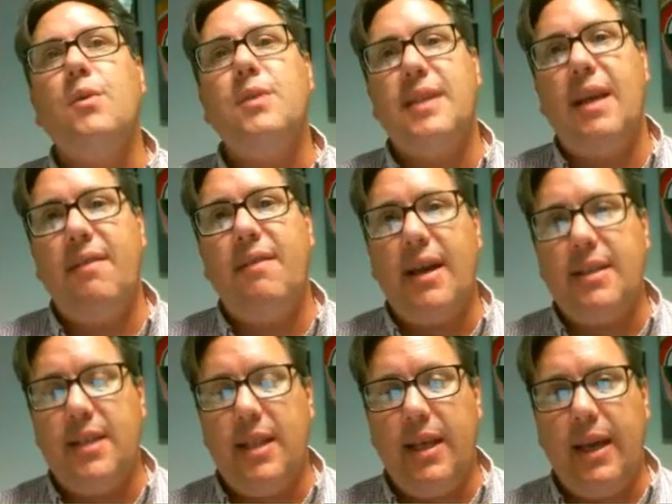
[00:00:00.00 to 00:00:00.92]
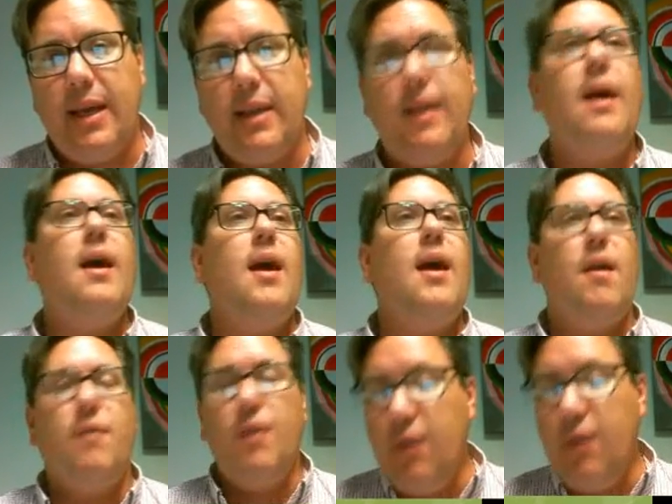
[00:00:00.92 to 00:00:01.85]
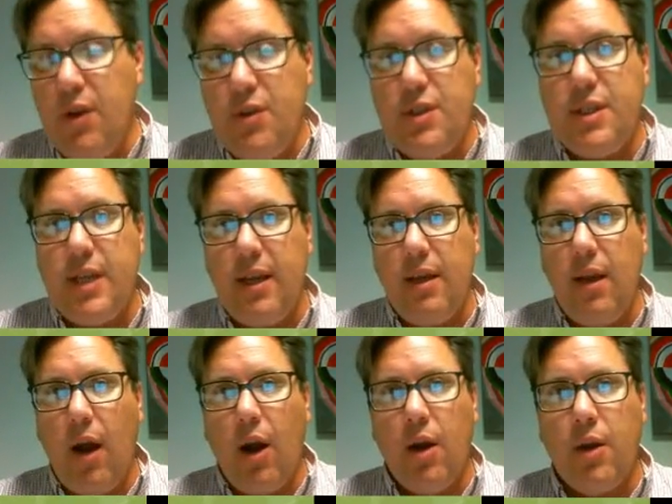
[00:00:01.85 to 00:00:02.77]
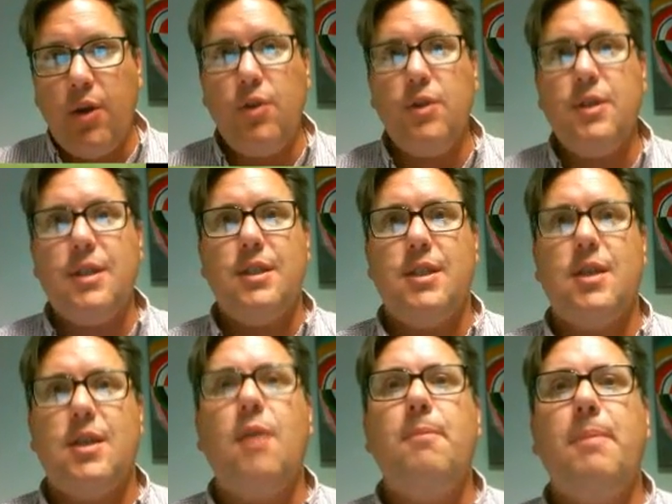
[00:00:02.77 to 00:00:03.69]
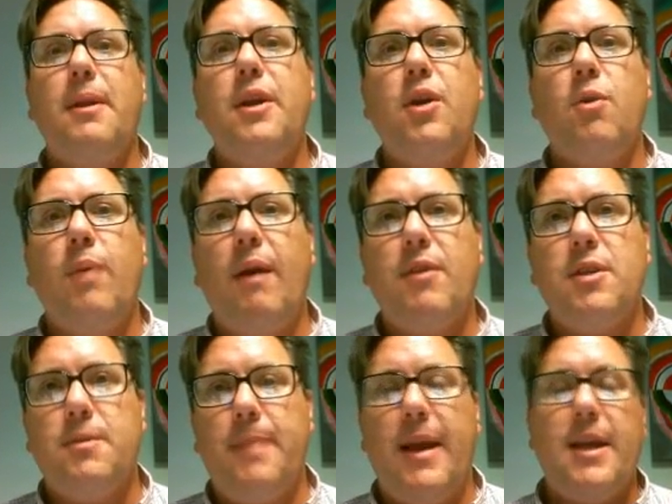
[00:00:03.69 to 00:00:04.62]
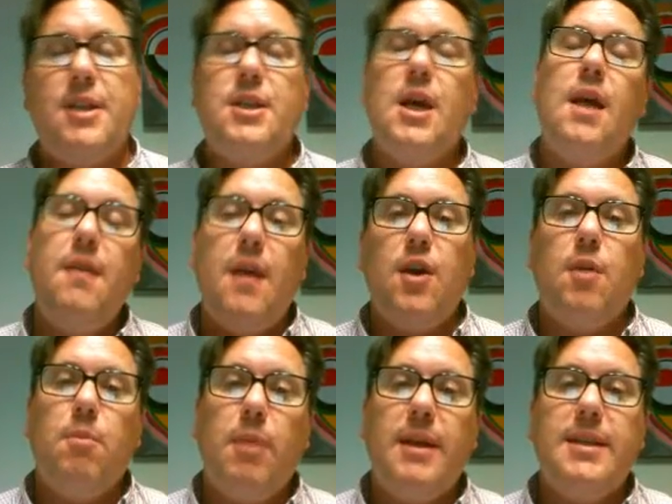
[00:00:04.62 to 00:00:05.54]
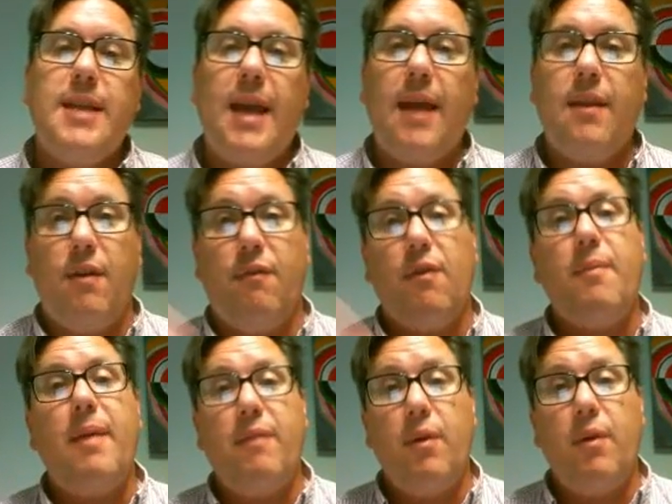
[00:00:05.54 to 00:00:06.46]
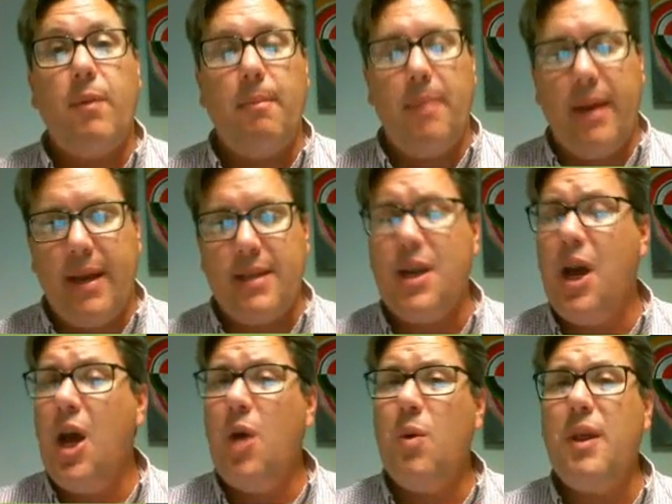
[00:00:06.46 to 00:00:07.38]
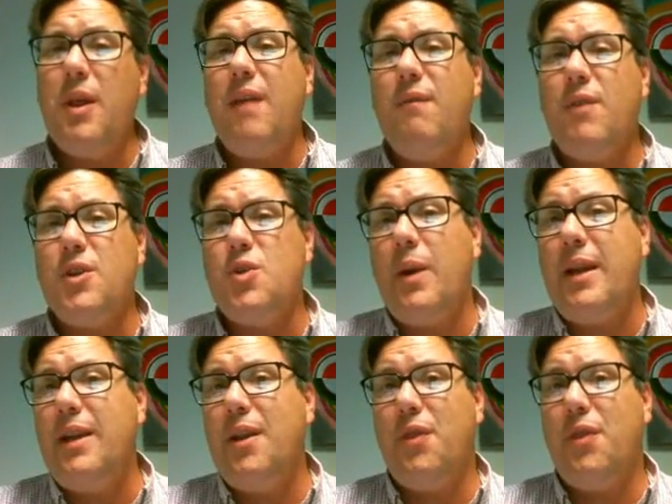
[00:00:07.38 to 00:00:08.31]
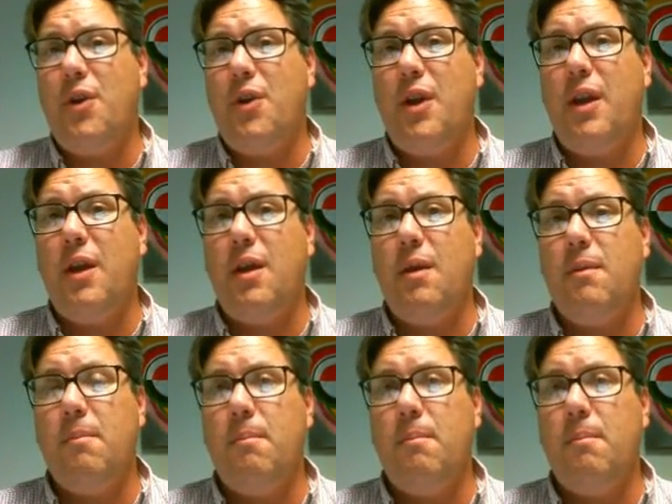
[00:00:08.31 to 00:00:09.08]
Don't save that to the end. If you've used 10 articles, start building your reference page that you can bring together from everyone, because we're looking for 20 to 30